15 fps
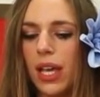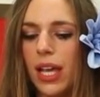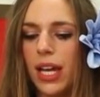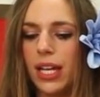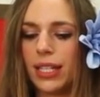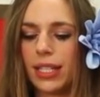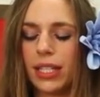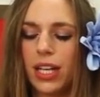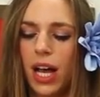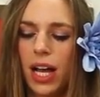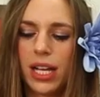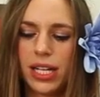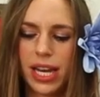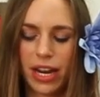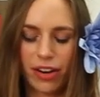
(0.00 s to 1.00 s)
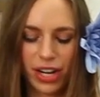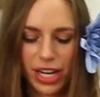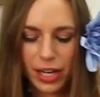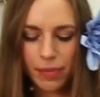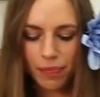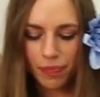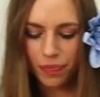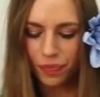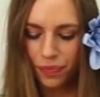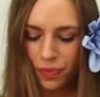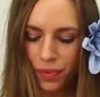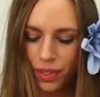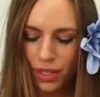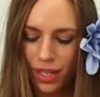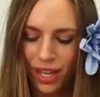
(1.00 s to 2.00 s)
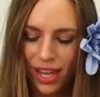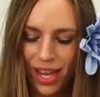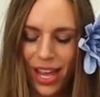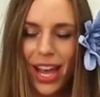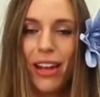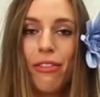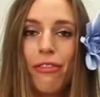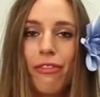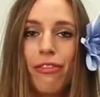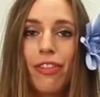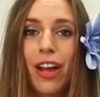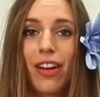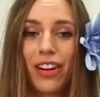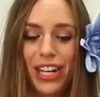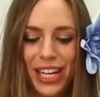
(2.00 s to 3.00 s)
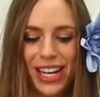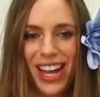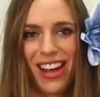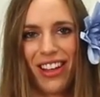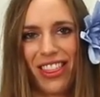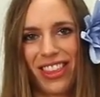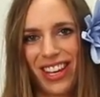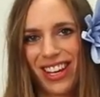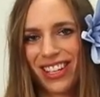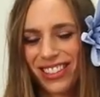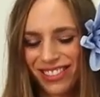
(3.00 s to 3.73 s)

it is non-dairy and very healthy.